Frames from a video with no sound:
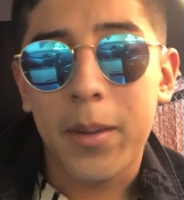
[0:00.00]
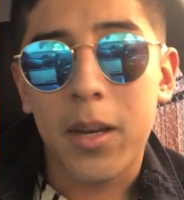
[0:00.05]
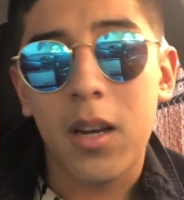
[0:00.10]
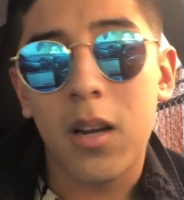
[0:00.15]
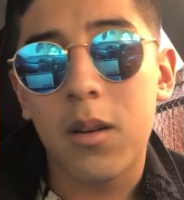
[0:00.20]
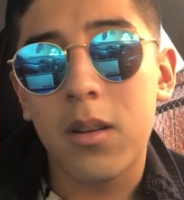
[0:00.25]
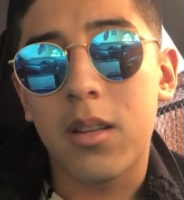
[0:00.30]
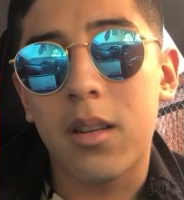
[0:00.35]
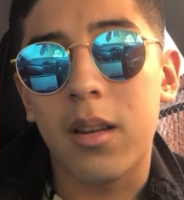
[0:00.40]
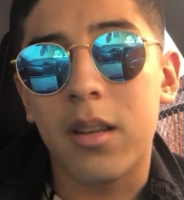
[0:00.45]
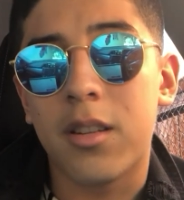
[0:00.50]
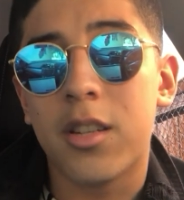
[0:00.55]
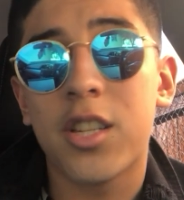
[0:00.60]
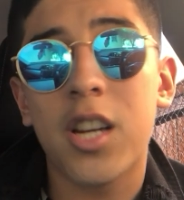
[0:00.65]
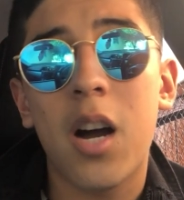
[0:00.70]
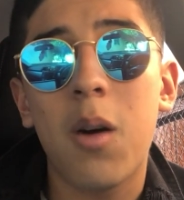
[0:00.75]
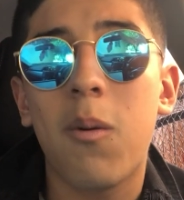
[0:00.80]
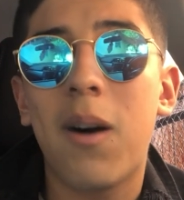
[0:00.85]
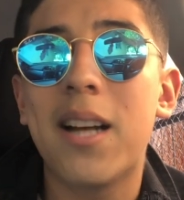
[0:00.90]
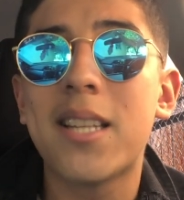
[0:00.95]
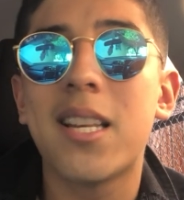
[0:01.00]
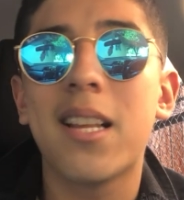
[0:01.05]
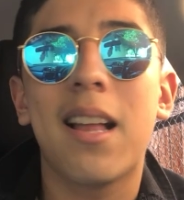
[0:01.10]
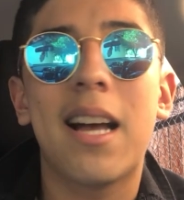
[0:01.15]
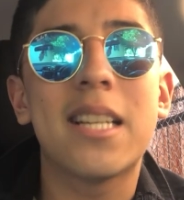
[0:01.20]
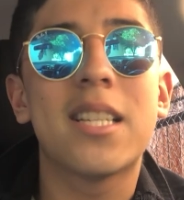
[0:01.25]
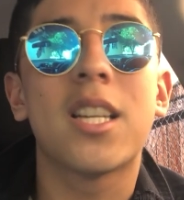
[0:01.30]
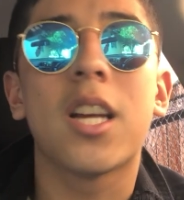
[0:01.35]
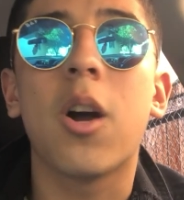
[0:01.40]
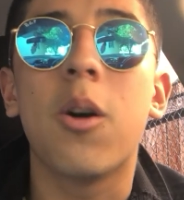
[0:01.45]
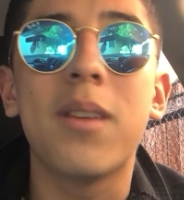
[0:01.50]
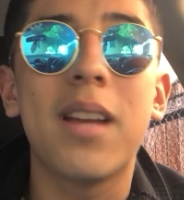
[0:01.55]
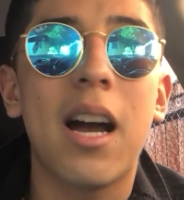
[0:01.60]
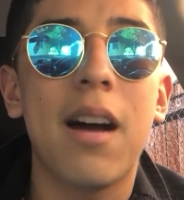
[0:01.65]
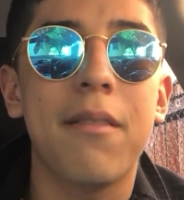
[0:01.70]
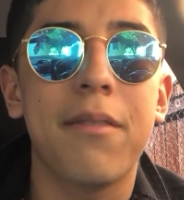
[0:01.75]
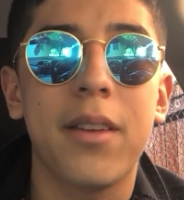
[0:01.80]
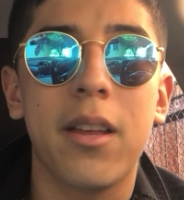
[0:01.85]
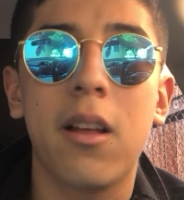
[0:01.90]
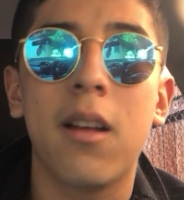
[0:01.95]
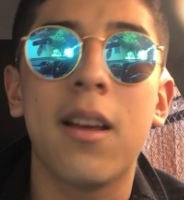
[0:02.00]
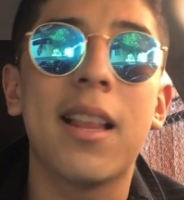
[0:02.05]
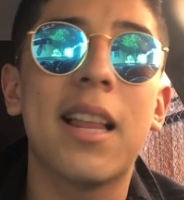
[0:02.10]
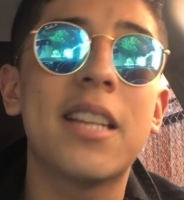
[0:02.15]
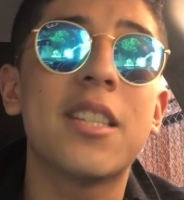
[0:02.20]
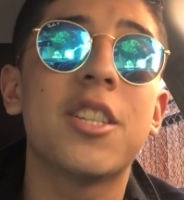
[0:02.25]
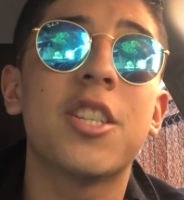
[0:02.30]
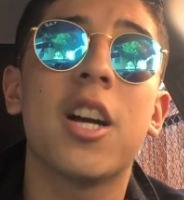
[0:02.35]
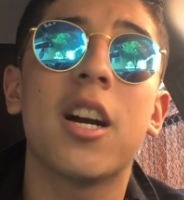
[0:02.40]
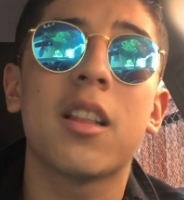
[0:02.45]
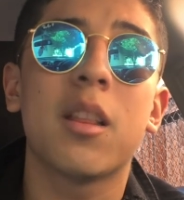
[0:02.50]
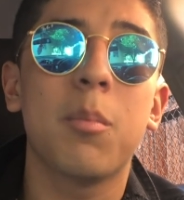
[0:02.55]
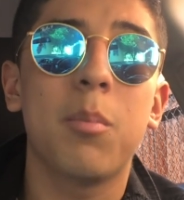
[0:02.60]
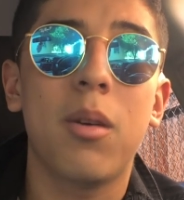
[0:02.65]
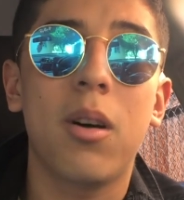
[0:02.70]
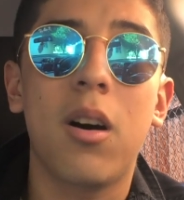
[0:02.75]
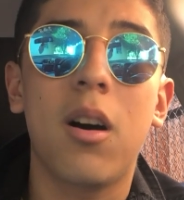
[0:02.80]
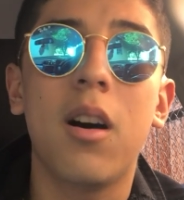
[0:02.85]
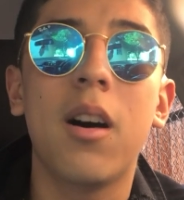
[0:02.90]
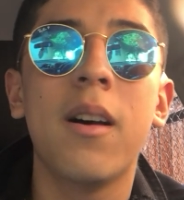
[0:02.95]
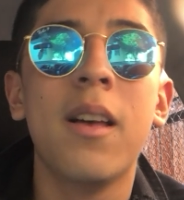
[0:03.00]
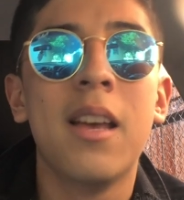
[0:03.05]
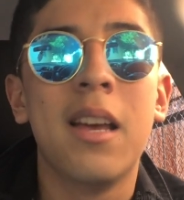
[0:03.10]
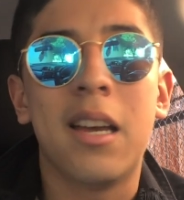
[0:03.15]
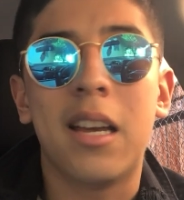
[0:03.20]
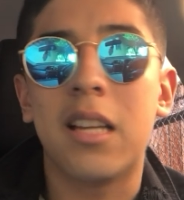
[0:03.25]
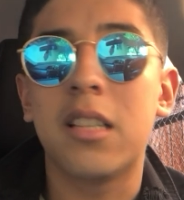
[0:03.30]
You know, Deshaun Watson likes to go downfield. He likes to chuck the ball.